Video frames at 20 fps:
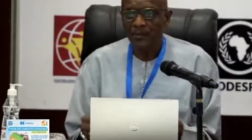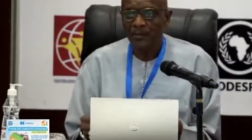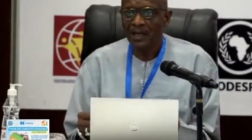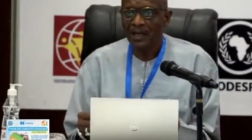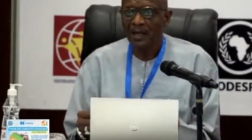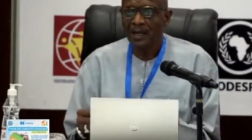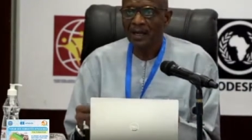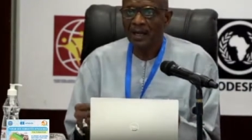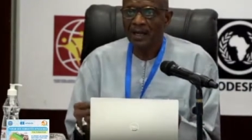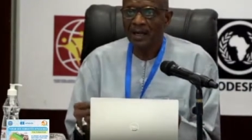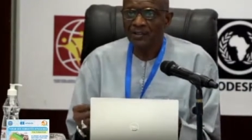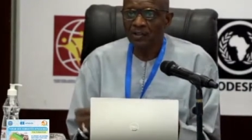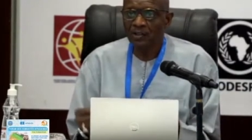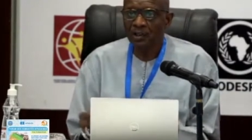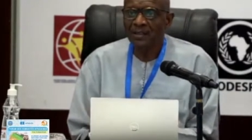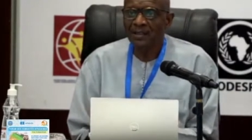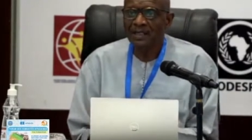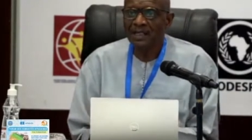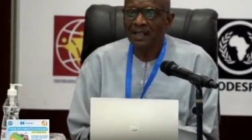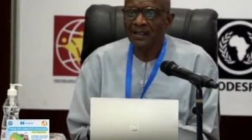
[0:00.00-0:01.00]
as something
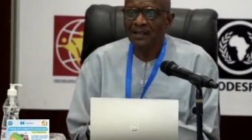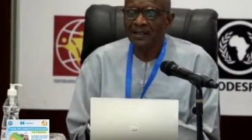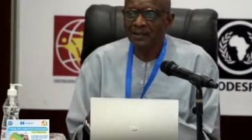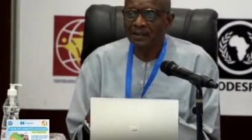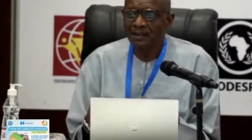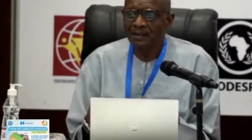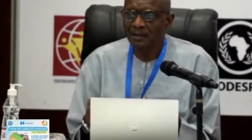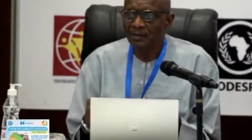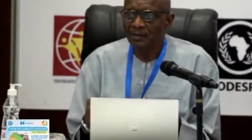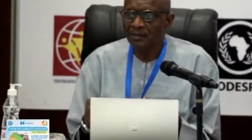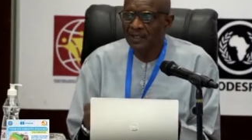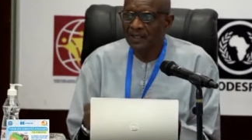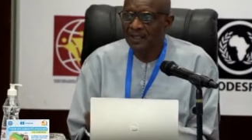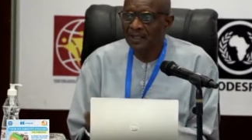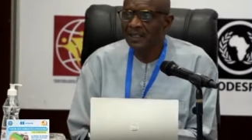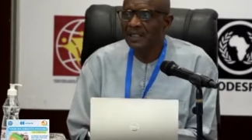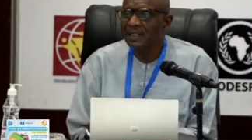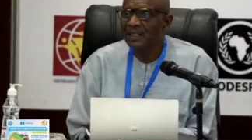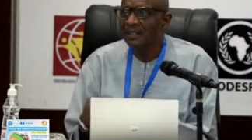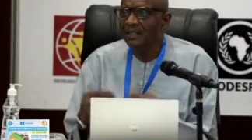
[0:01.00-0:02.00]
that is
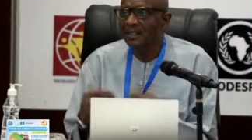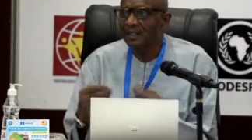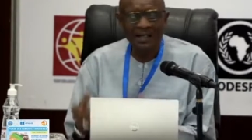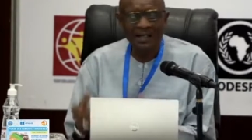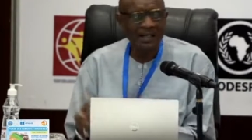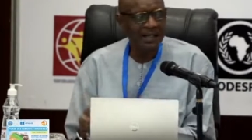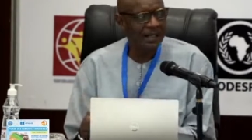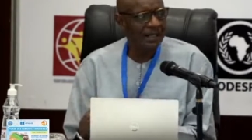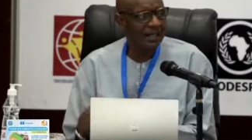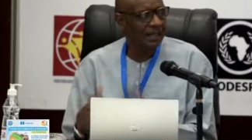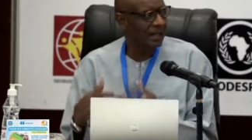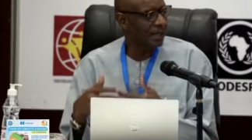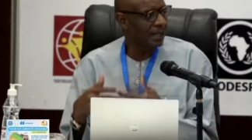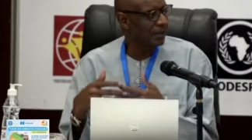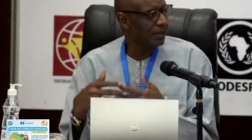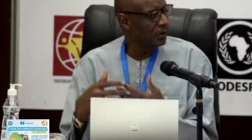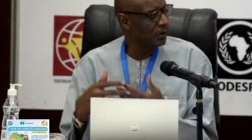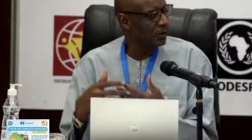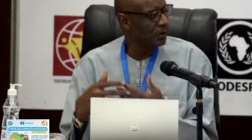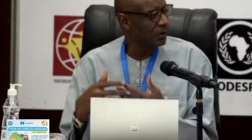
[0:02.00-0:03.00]
neat and clean and
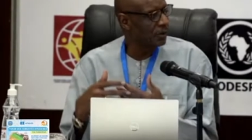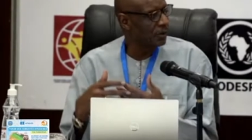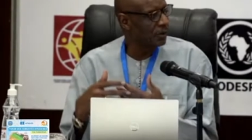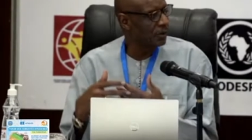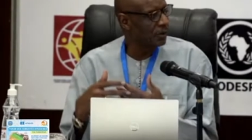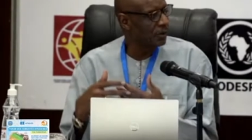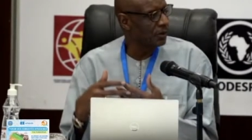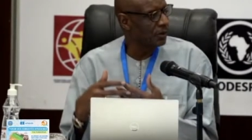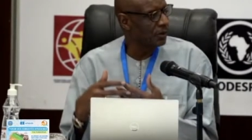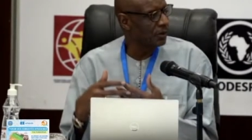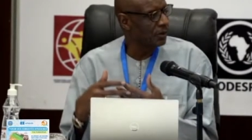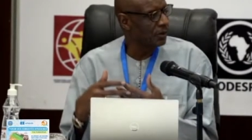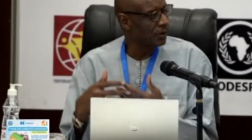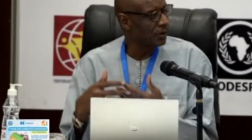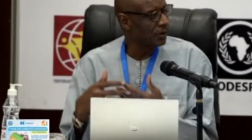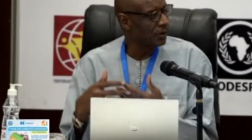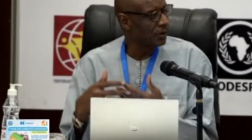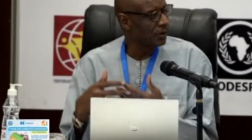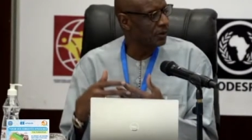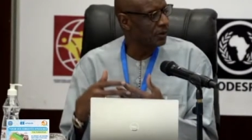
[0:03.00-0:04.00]
unilinear,
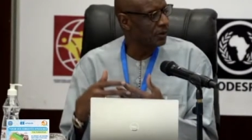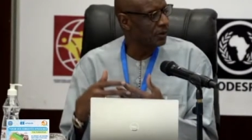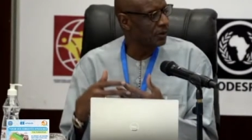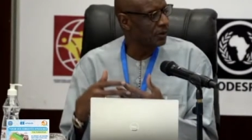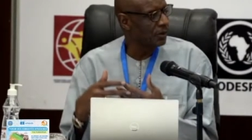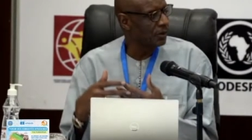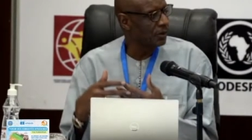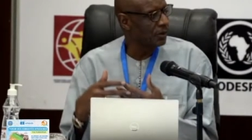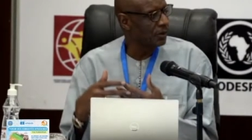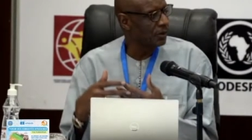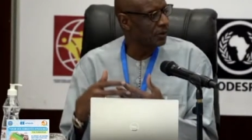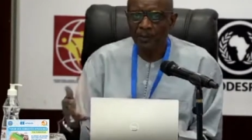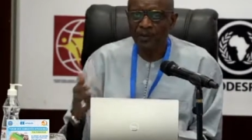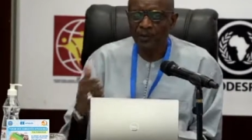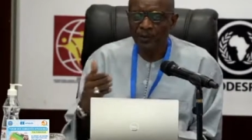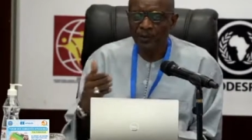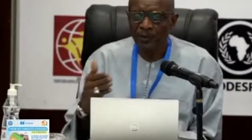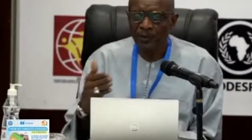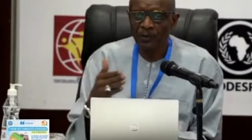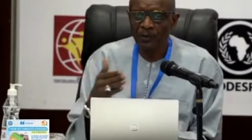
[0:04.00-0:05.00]
uh, but with the
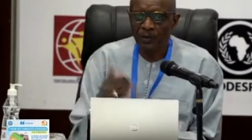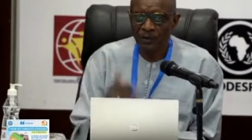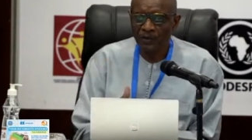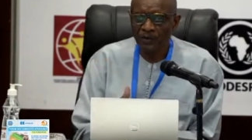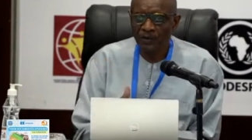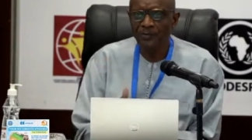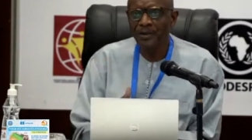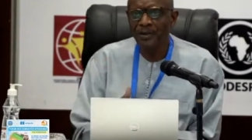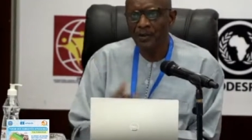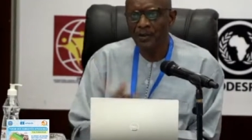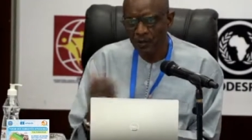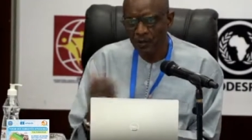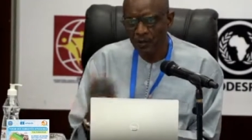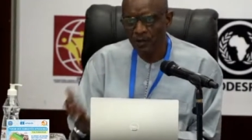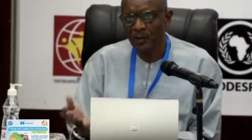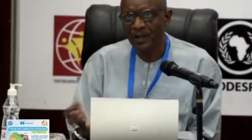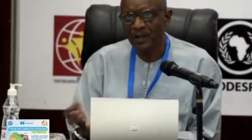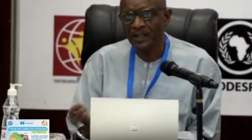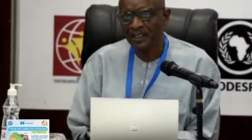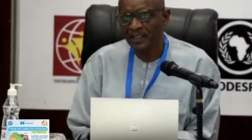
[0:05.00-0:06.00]
works of Mignolo, who
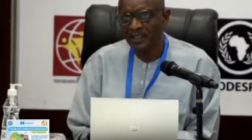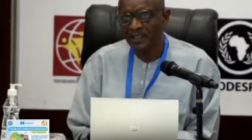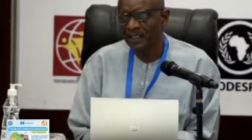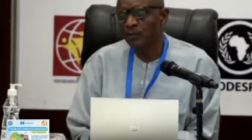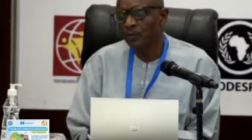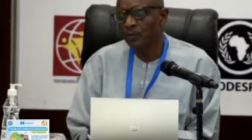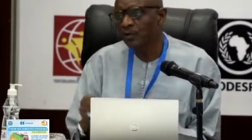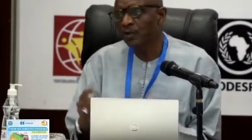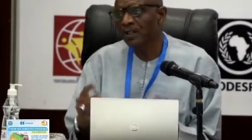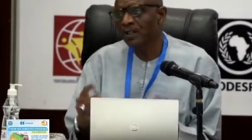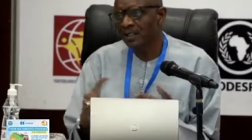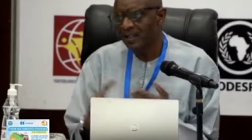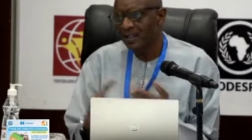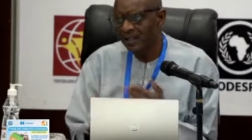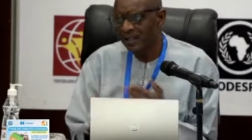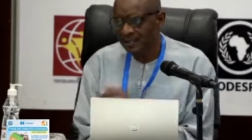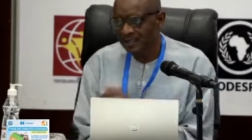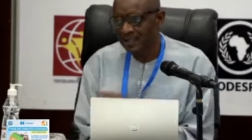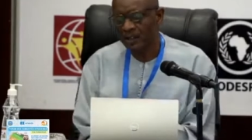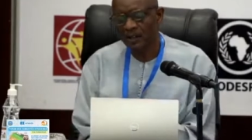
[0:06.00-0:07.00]
has written a book on the dark
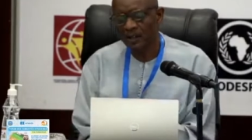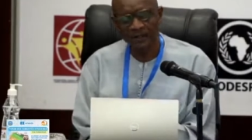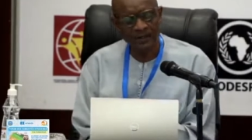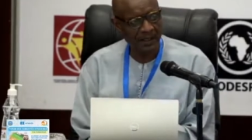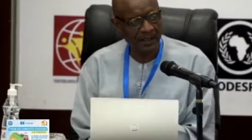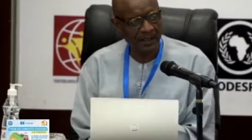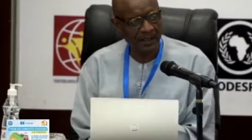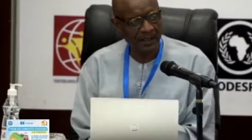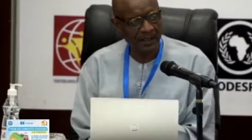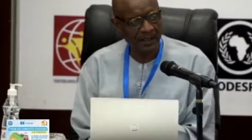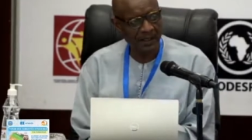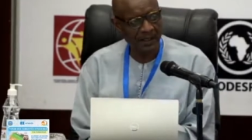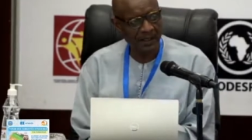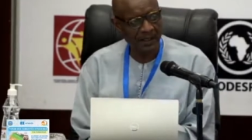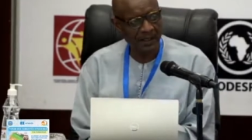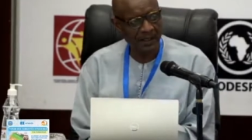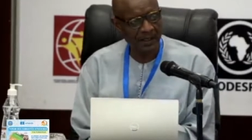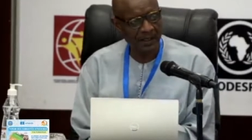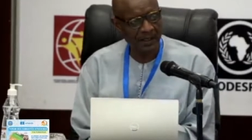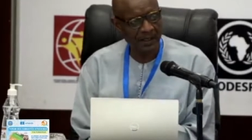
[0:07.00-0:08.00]
side of the European
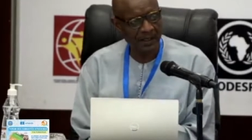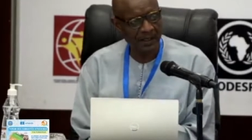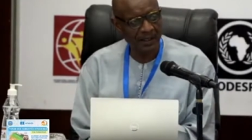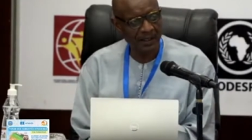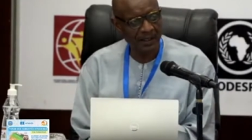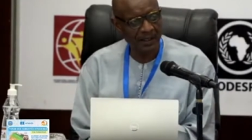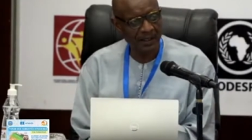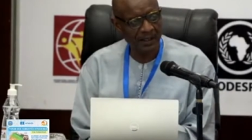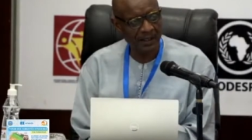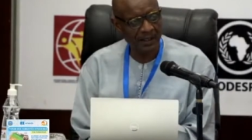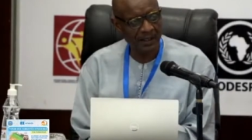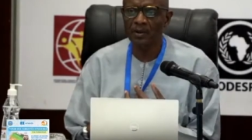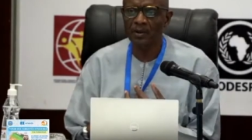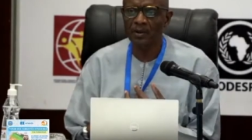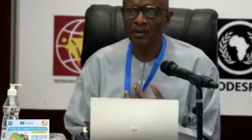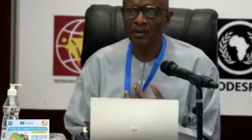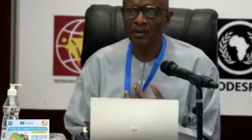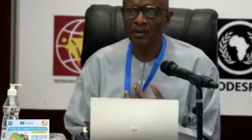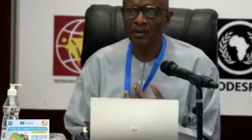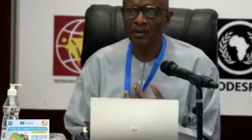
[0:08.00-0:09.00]
Renaissance and wrote, and
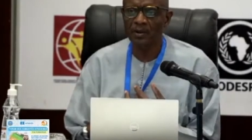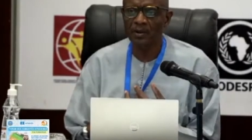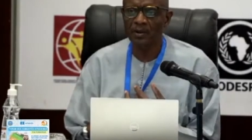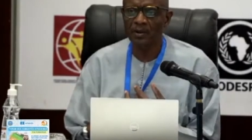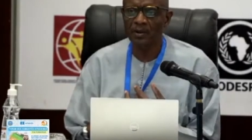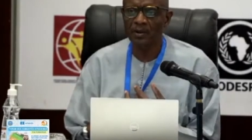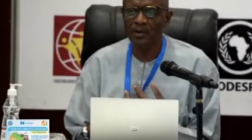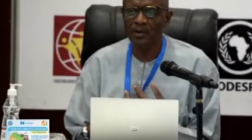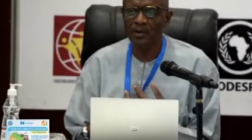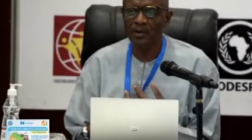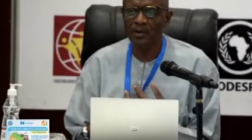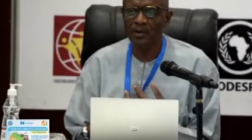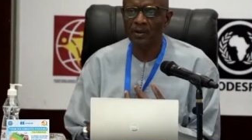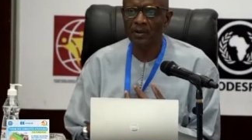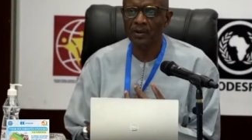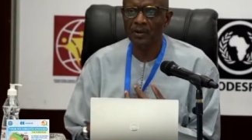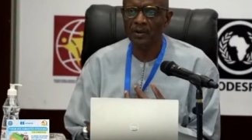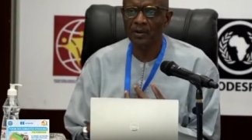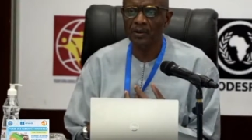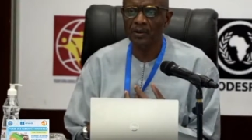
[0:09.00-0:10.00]
wrote a, a, book on the
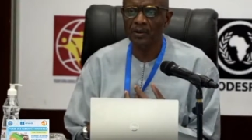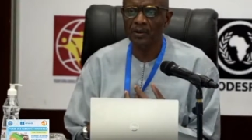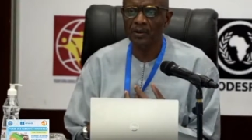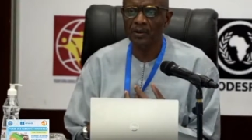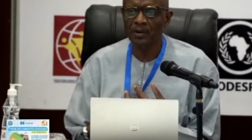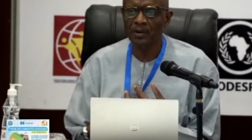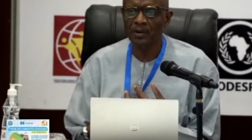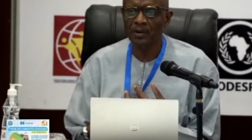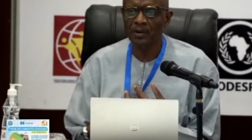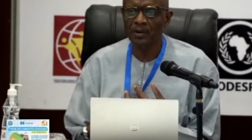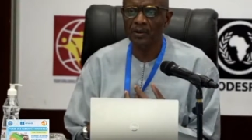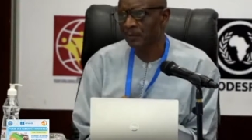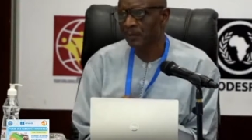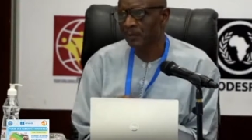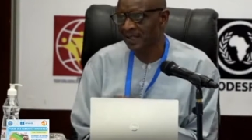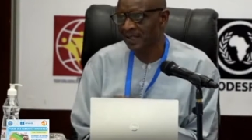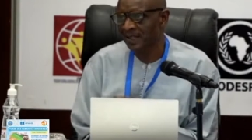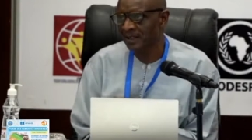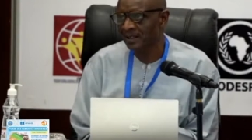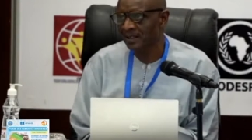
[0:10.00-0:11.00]
dark side of European
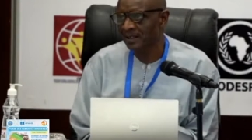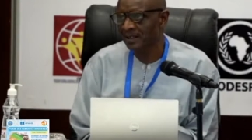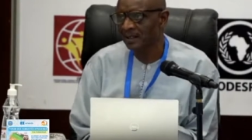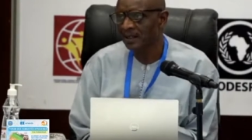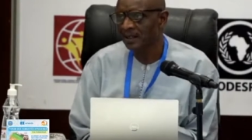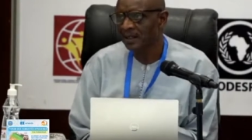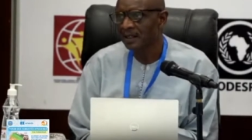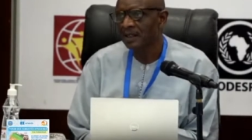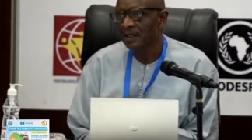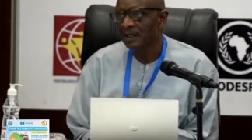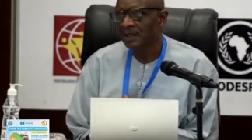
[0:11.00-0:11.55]
modernity, uh,